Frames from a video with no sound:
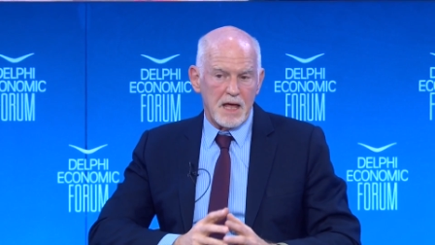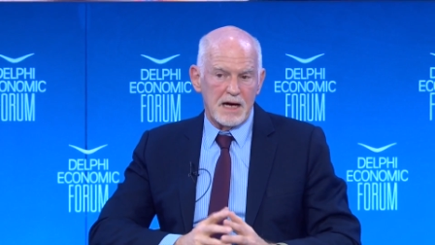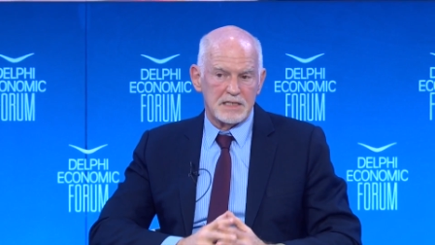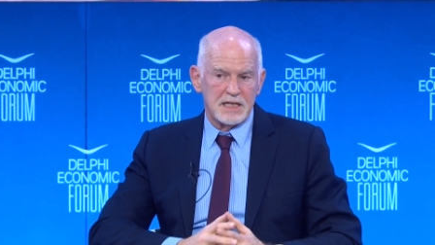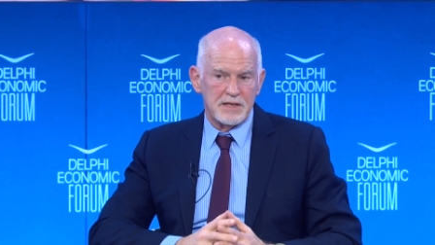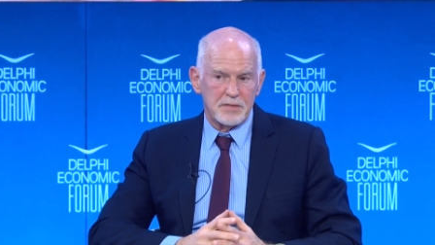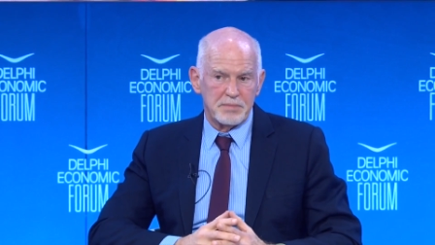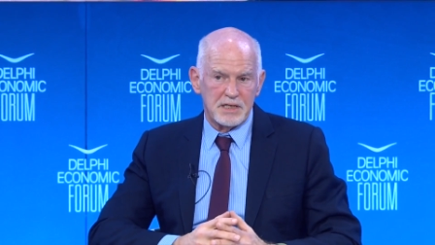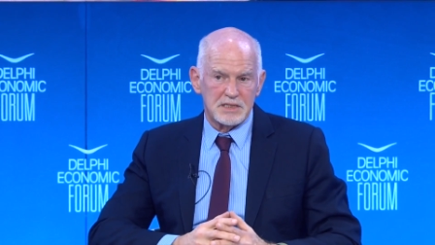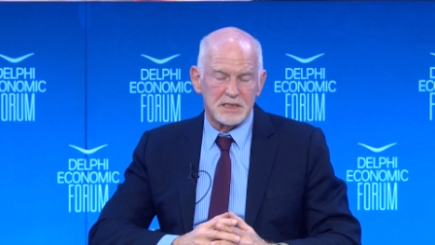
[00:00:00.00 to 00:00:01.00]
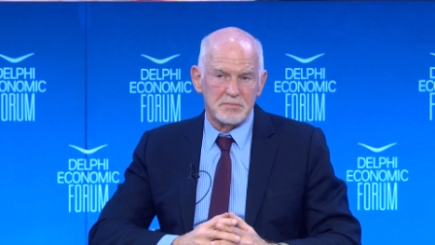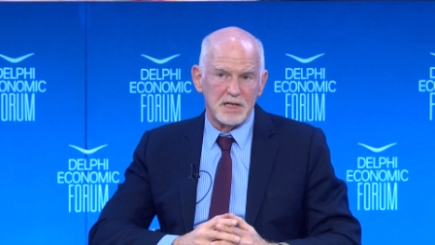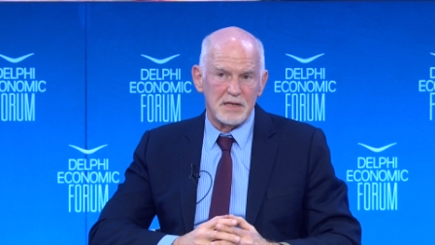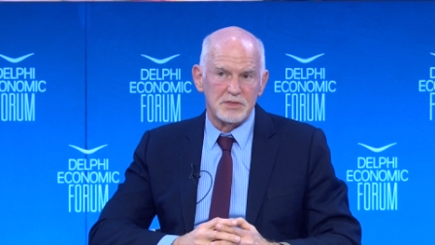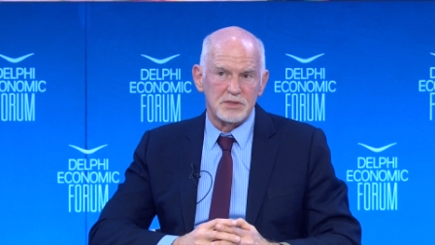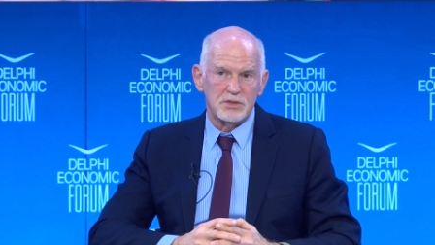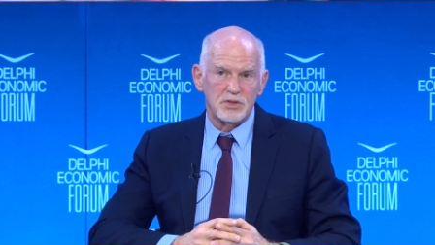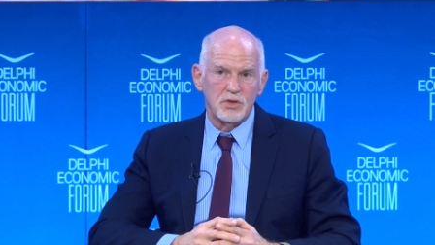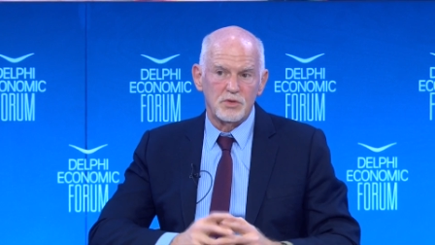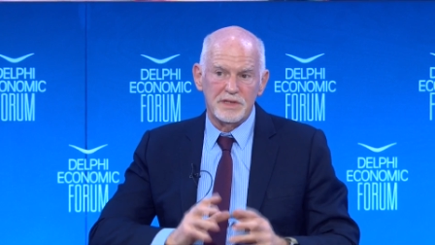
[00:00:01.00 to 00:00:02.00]
I say that because sometimes,
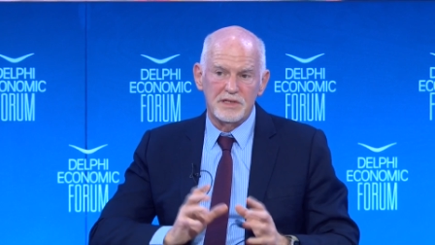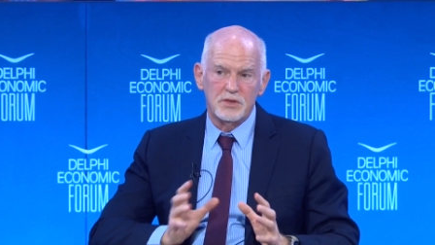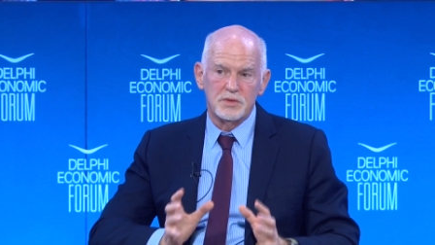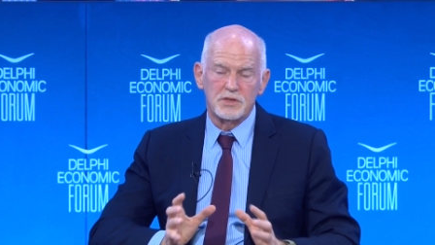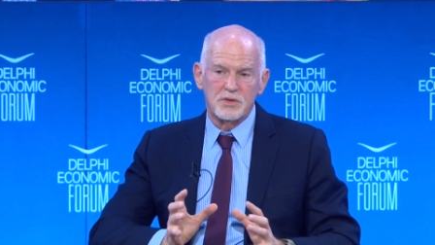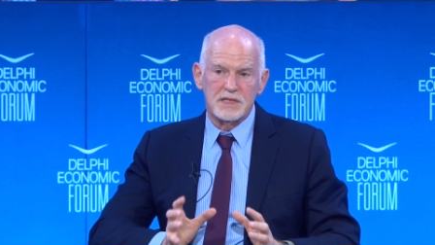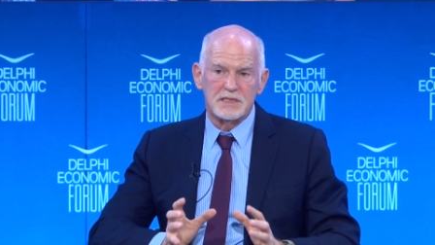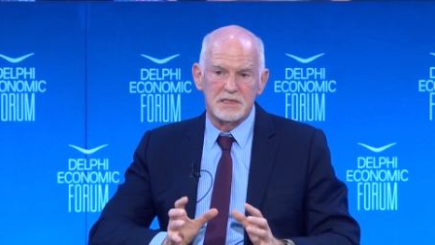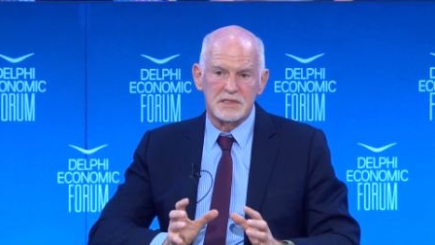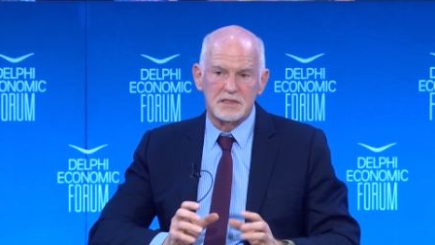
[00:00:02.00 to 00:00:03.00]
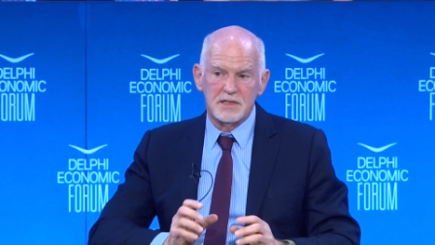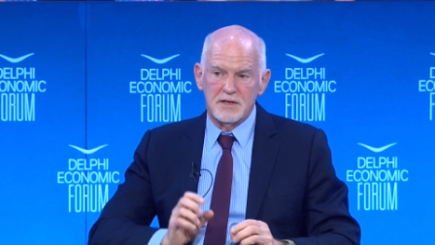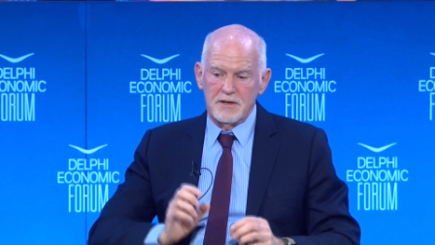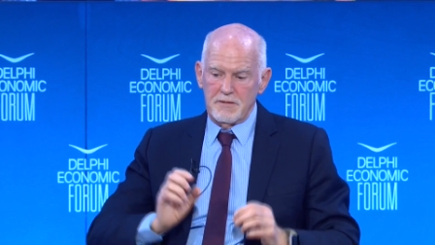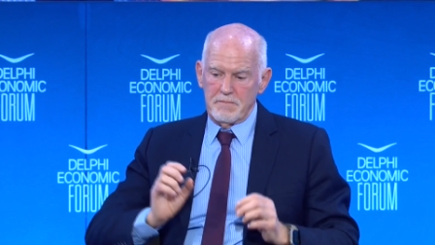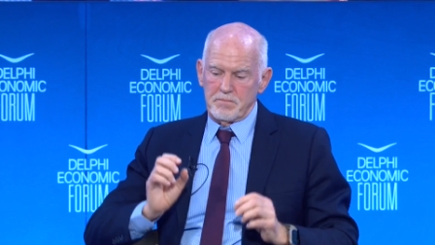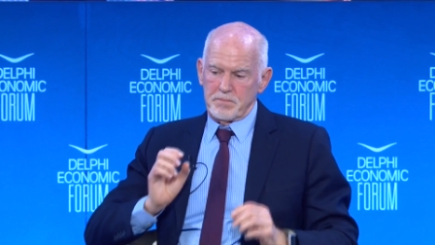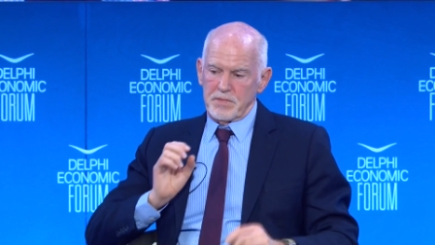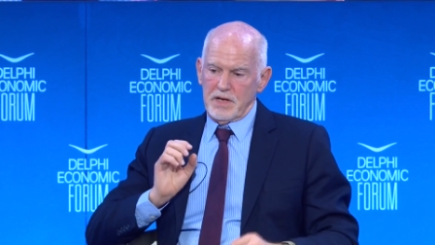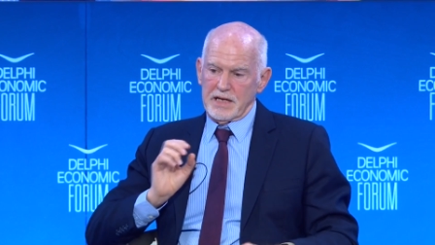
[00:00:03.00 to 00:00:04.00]
when we deal with crises,
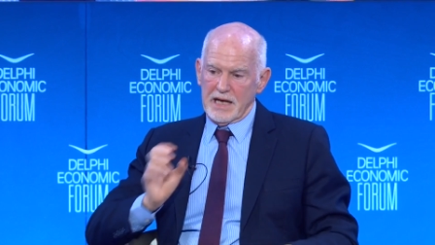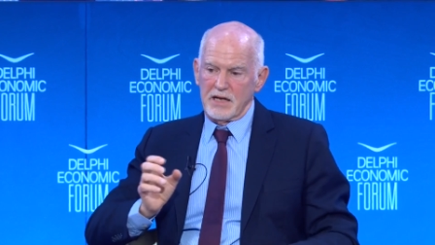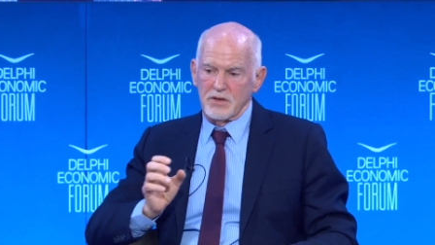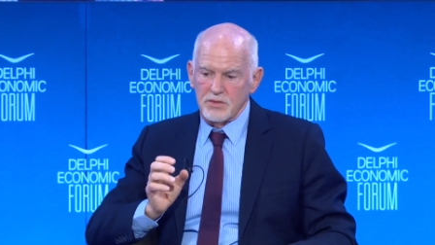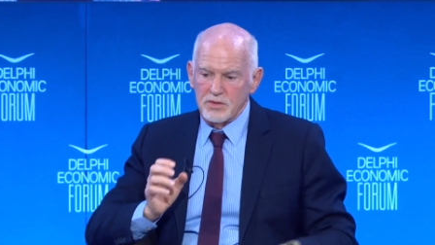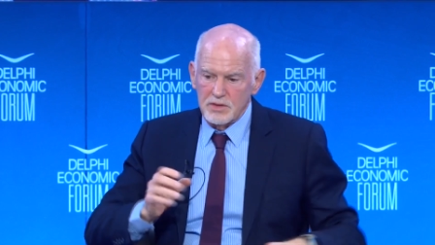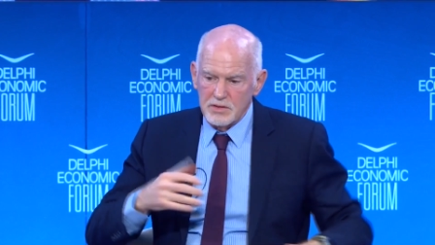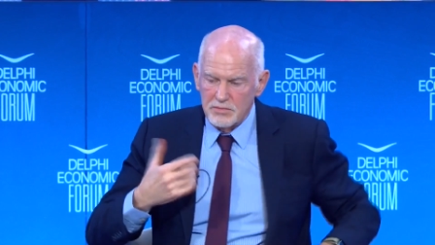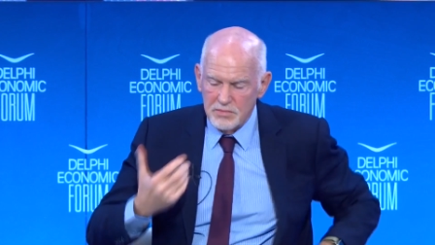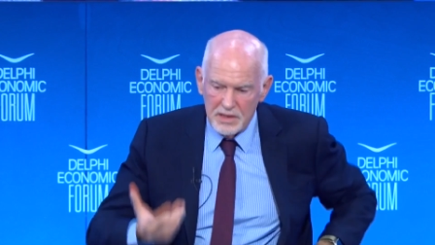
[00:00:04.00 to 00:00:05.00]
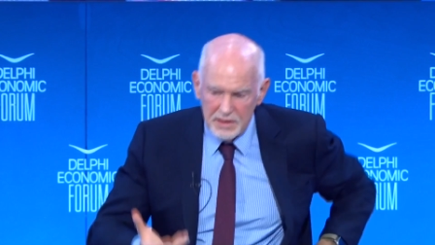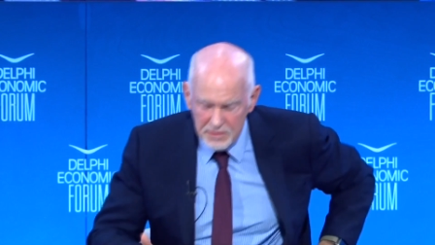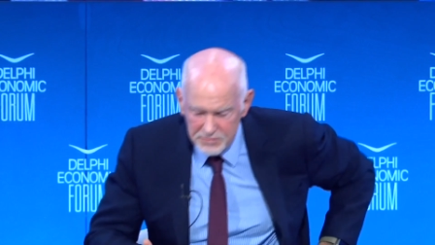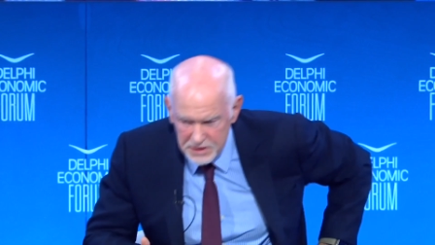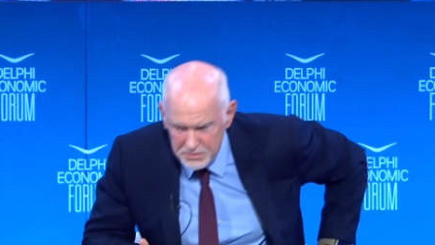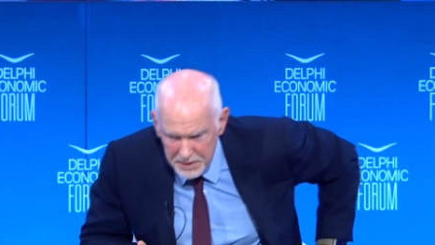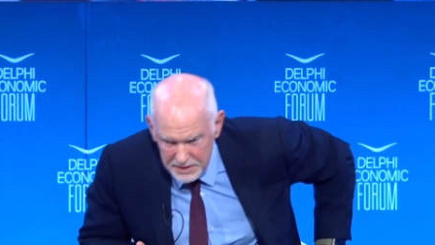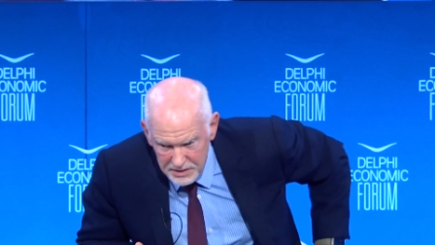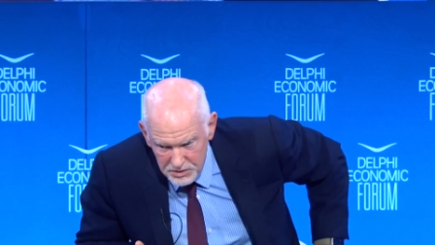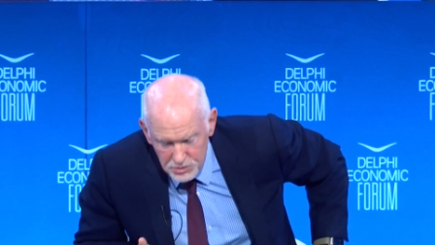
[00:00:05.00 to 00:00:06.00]
again, and I've seen many
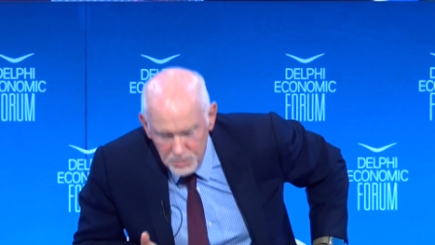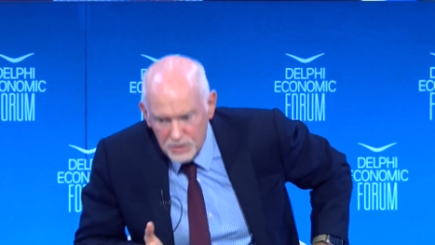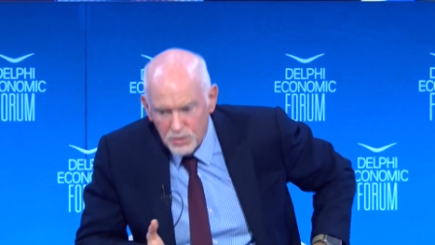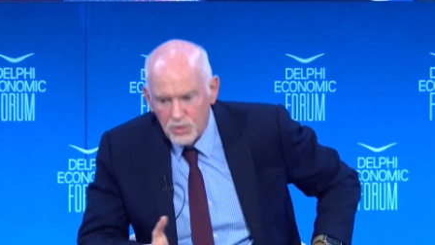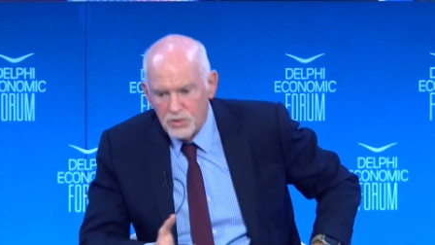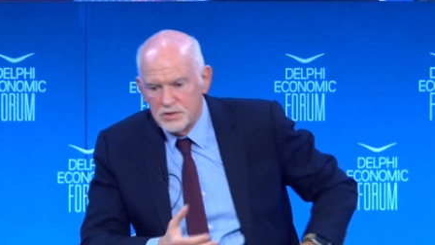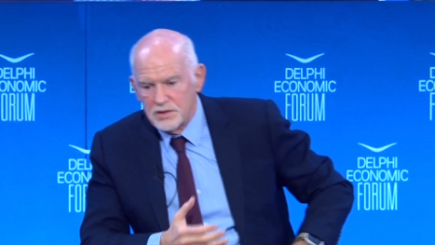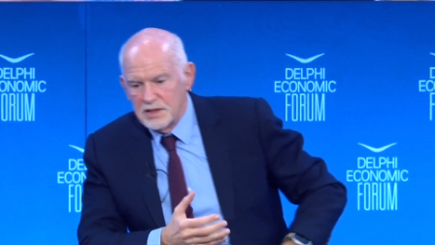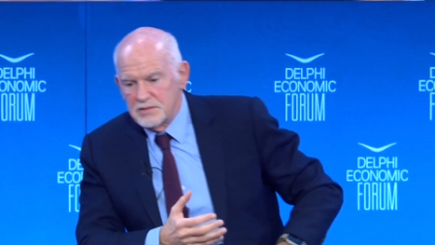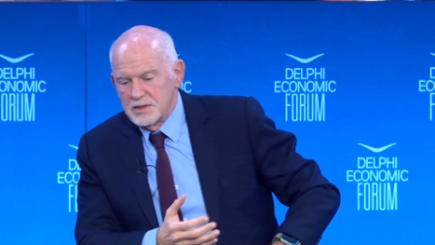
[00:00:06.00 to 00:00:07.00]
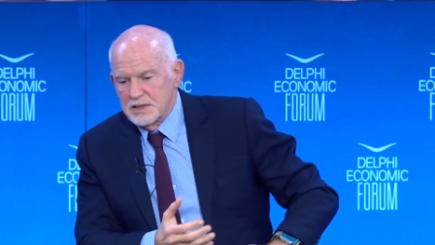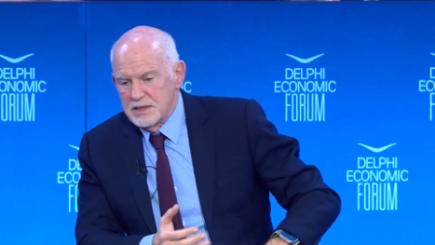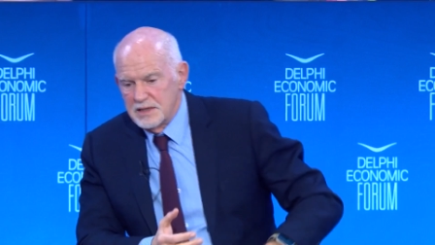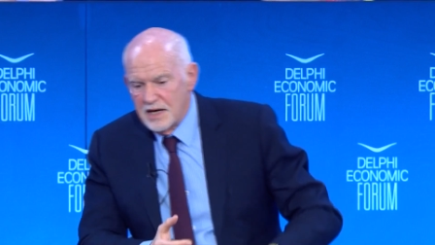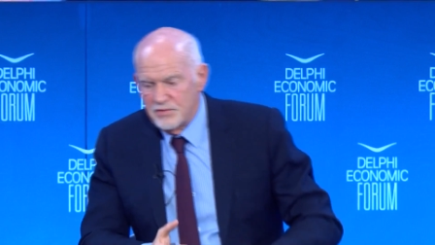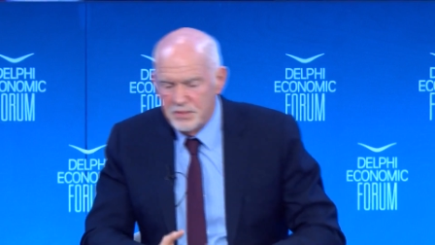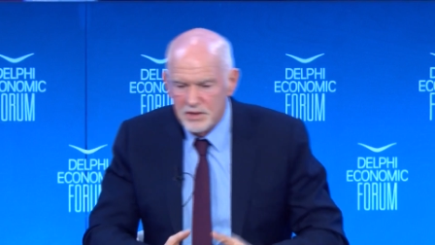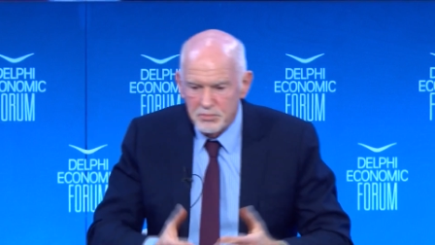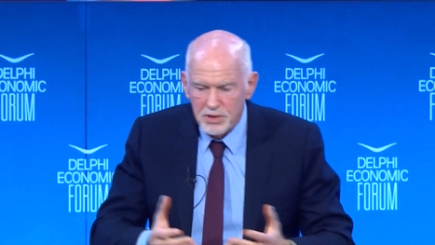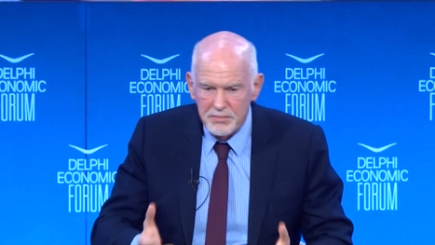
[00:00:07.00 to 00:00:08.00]
leaders around the world, and I've been a
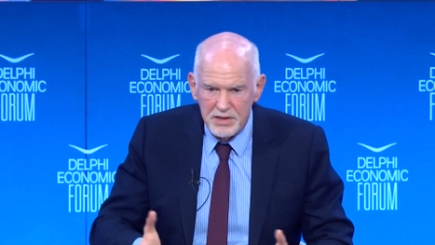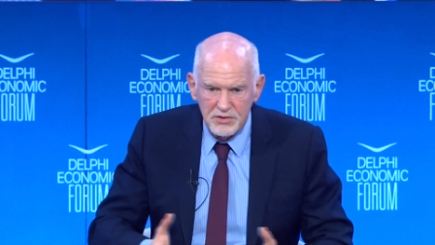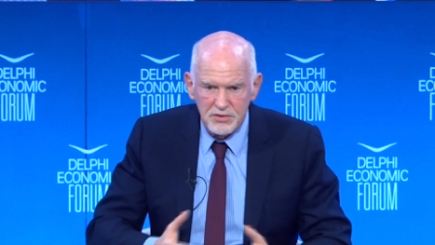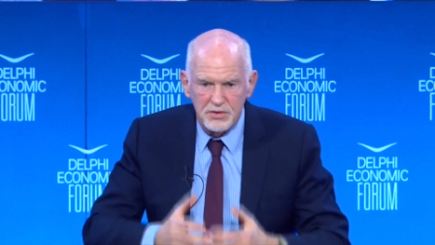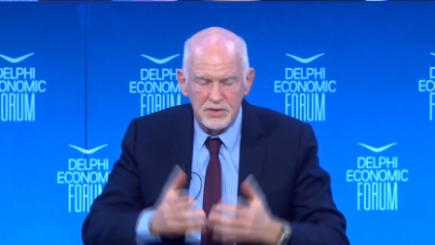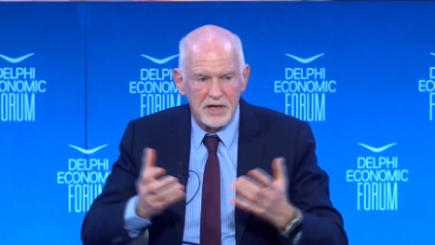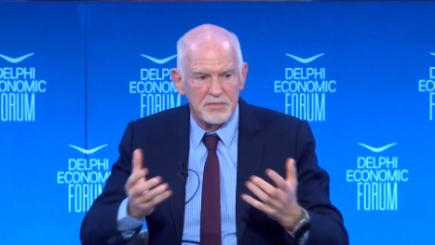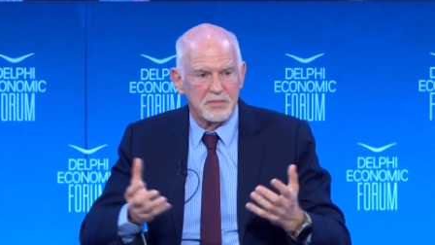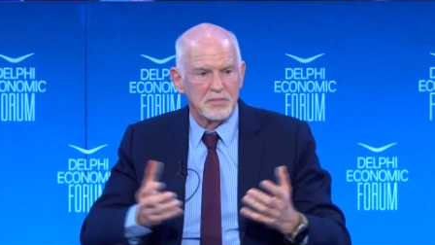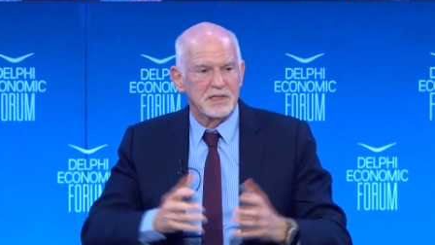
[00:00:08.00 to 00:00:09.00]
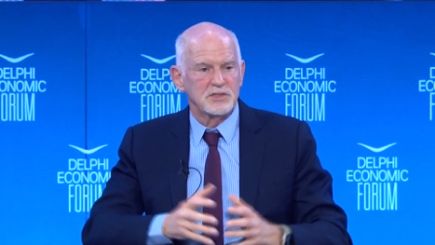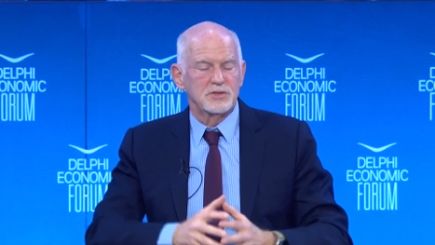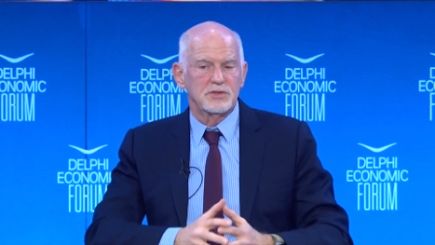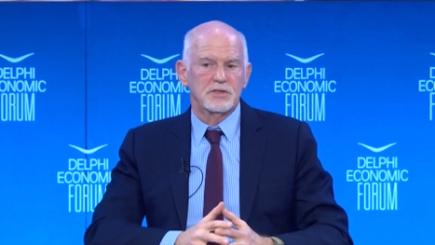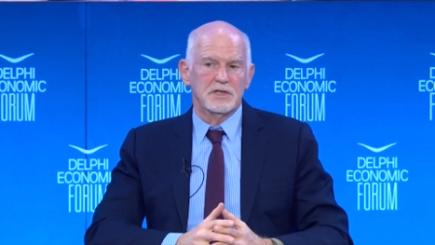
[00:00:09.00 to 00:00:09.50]
prime minister and I've been minister,